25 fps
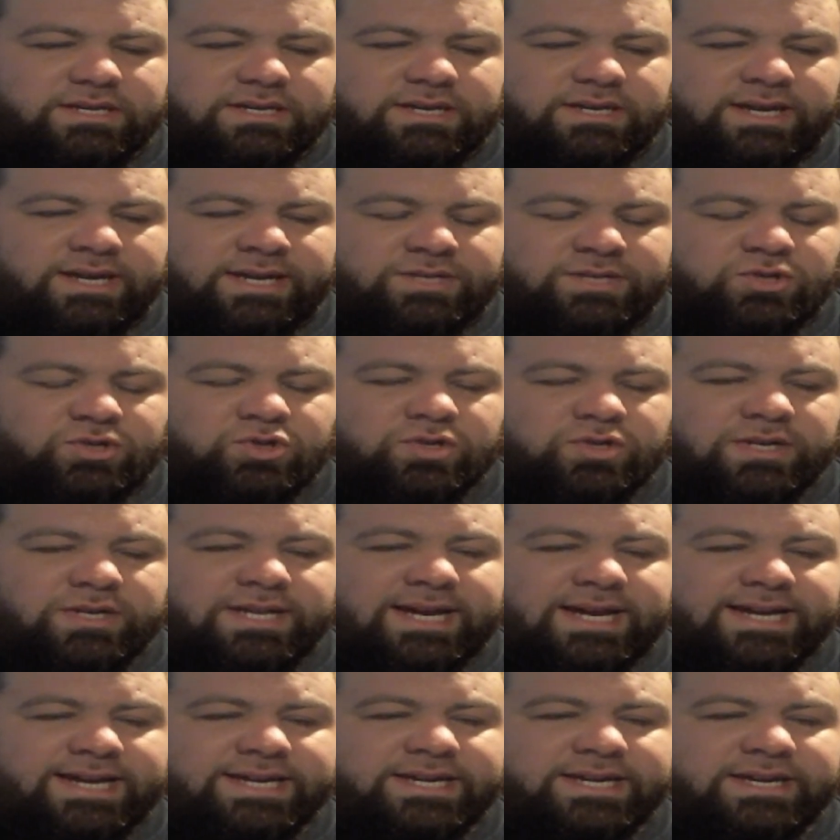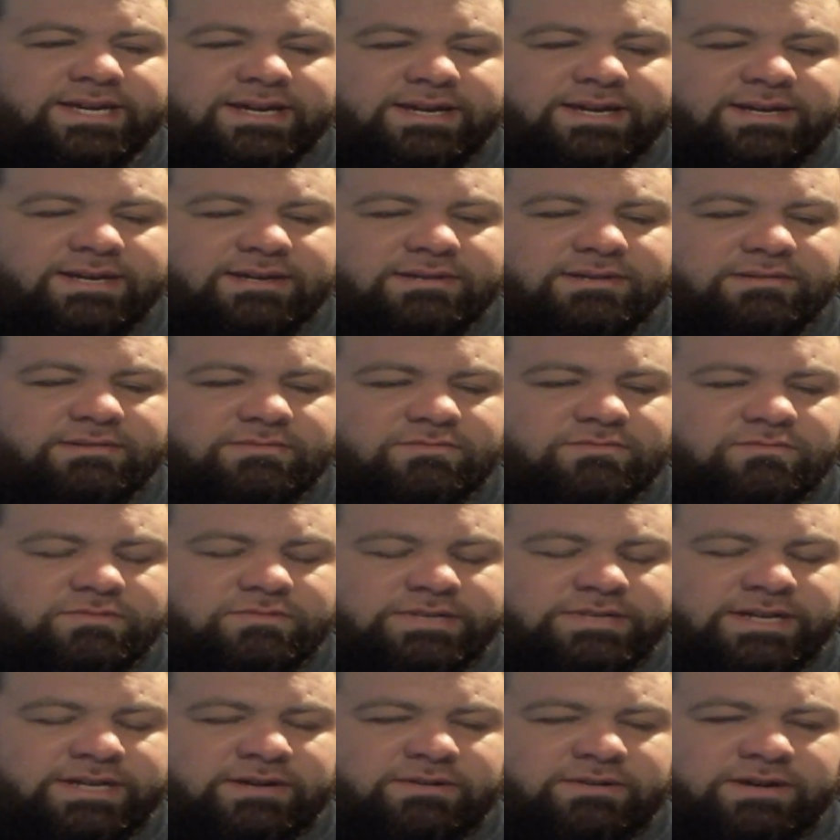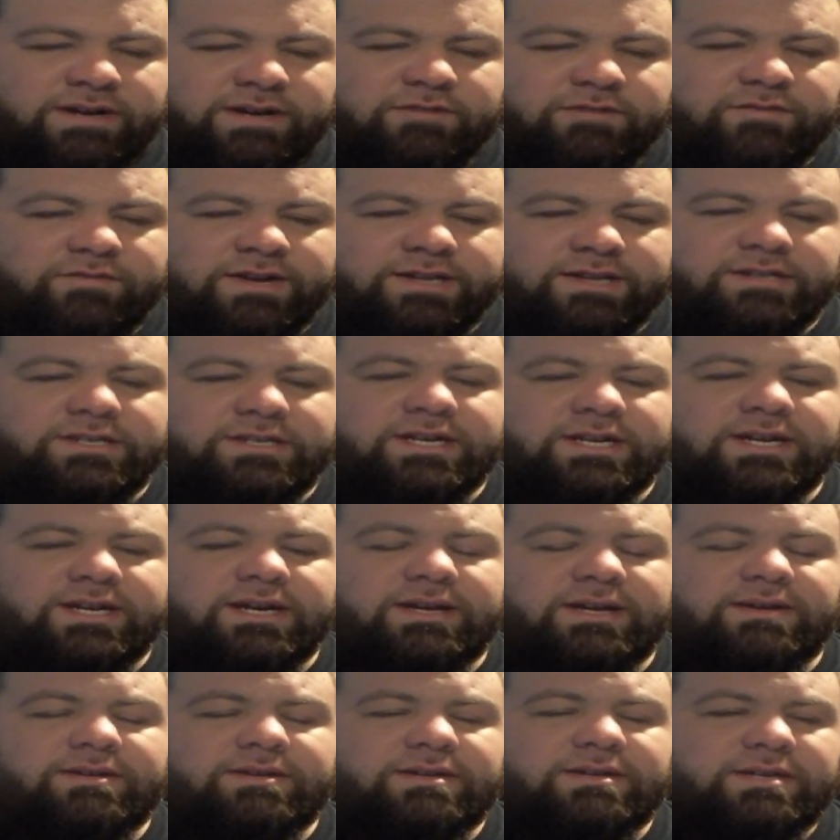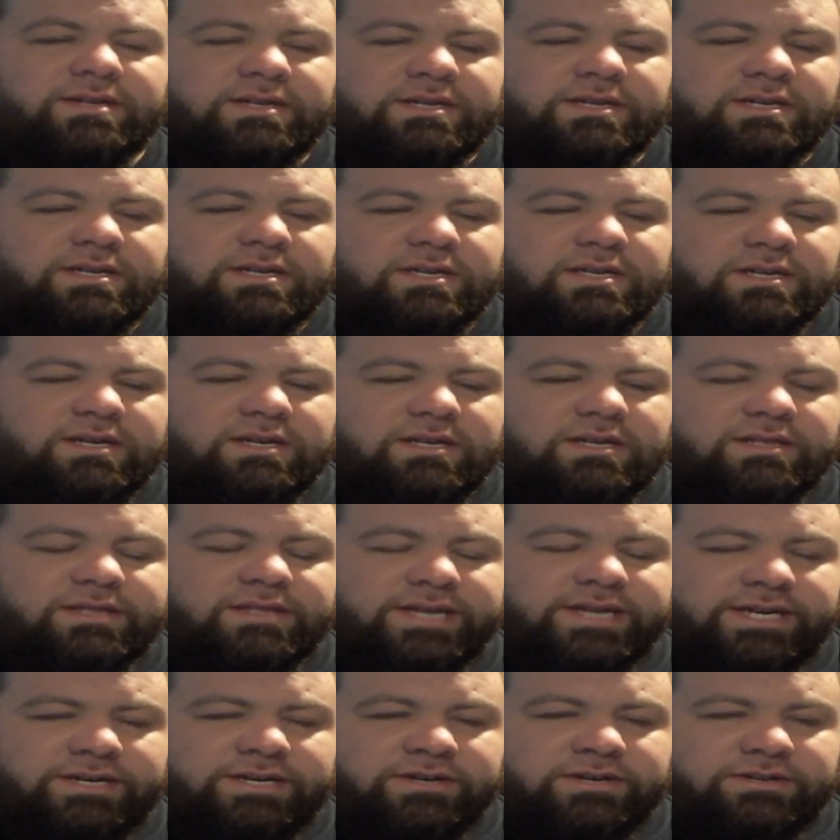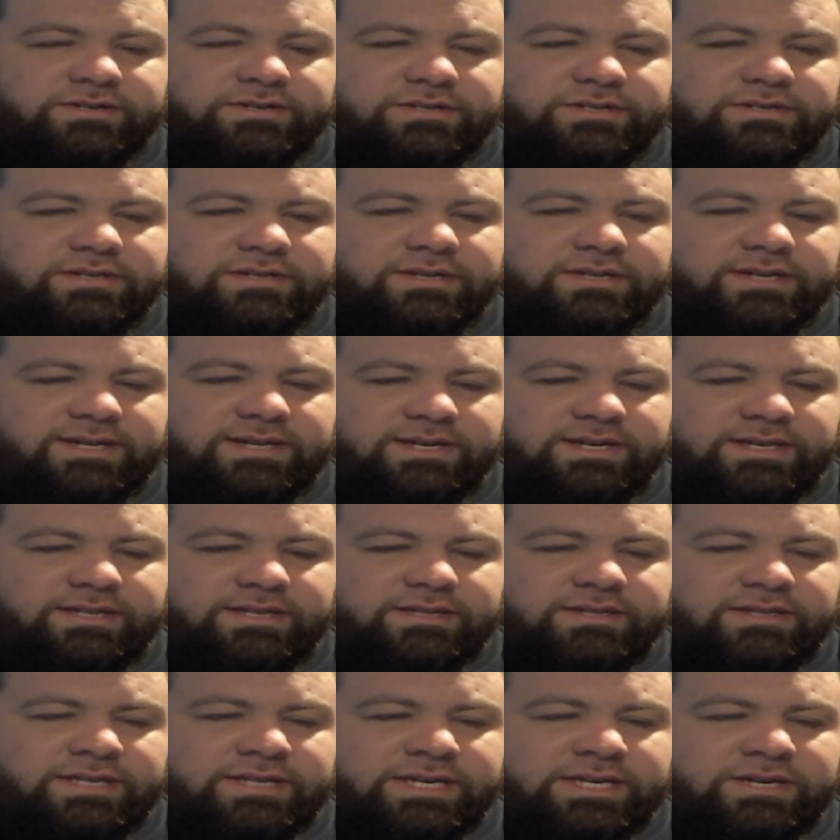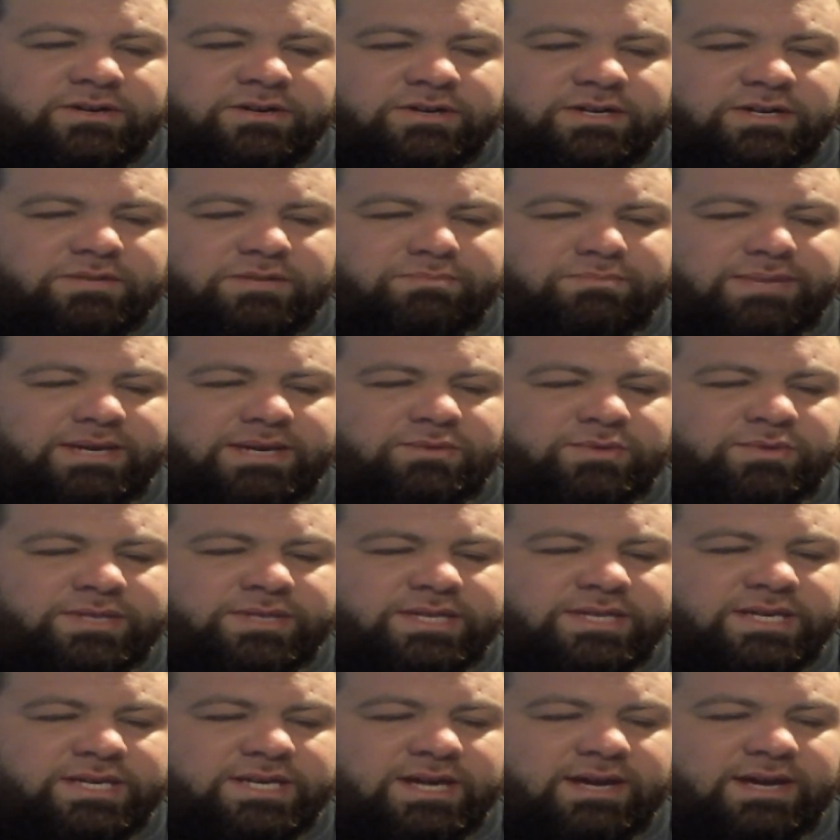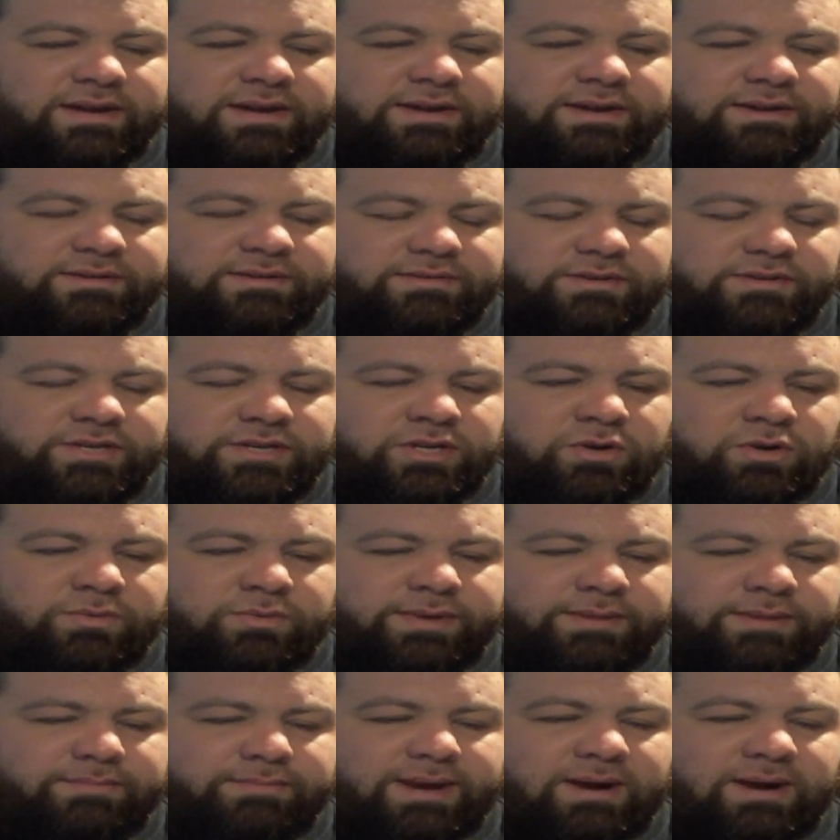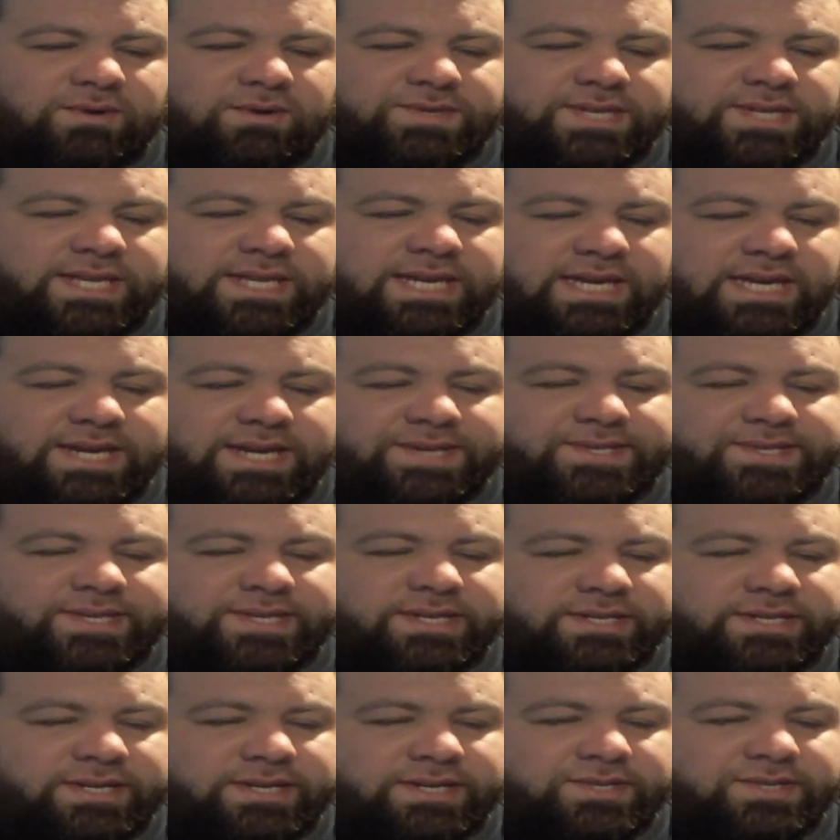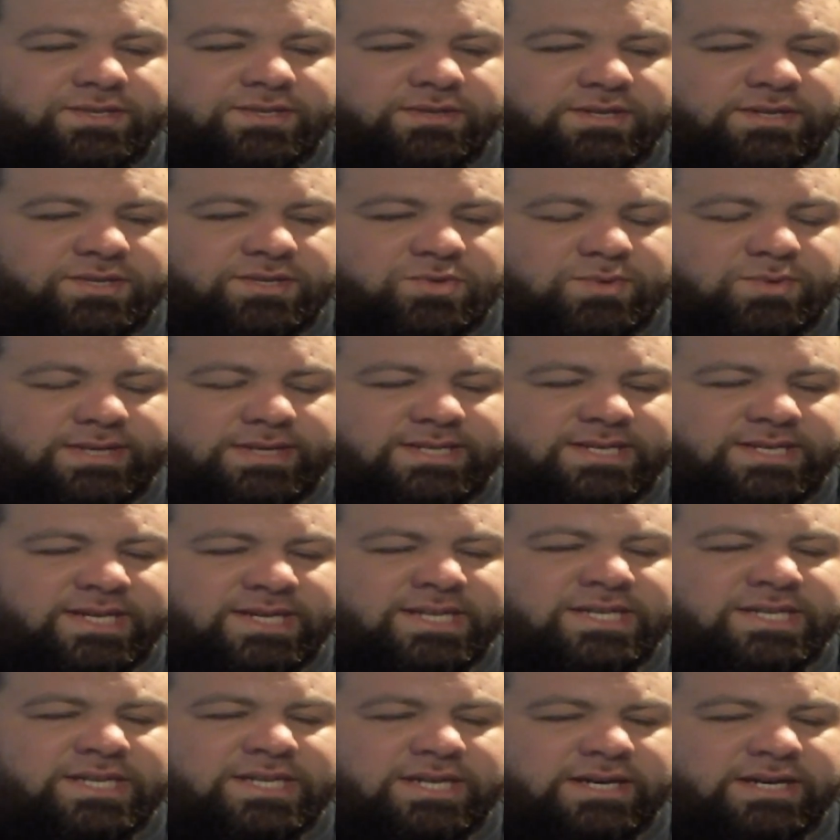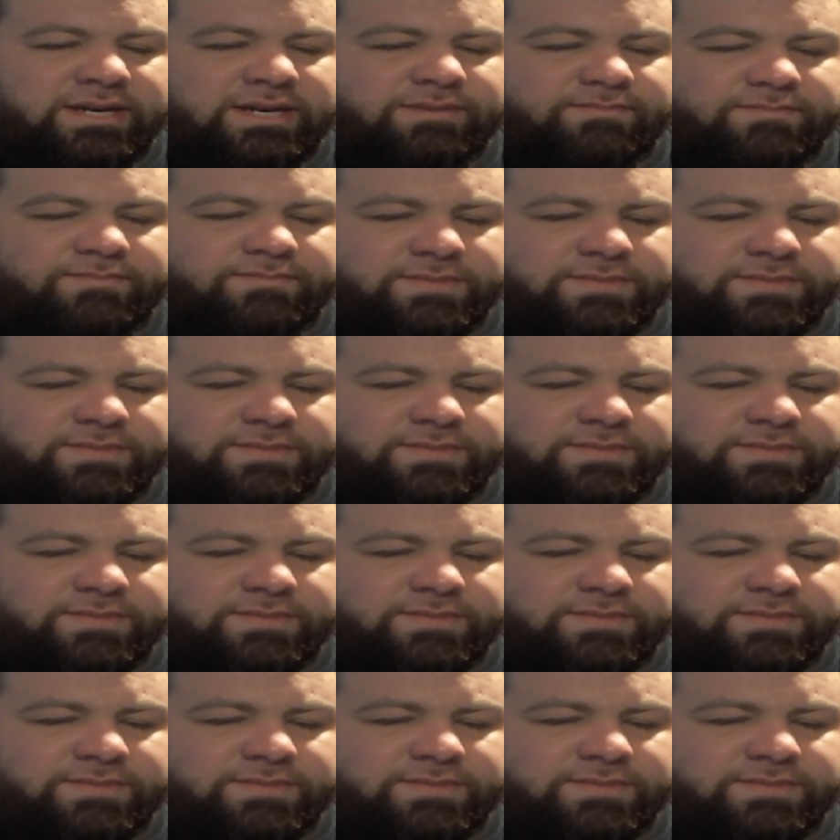and Sri Lanka near enough, and they couldn't compete with the European powers in the East Indies, so they just went to India.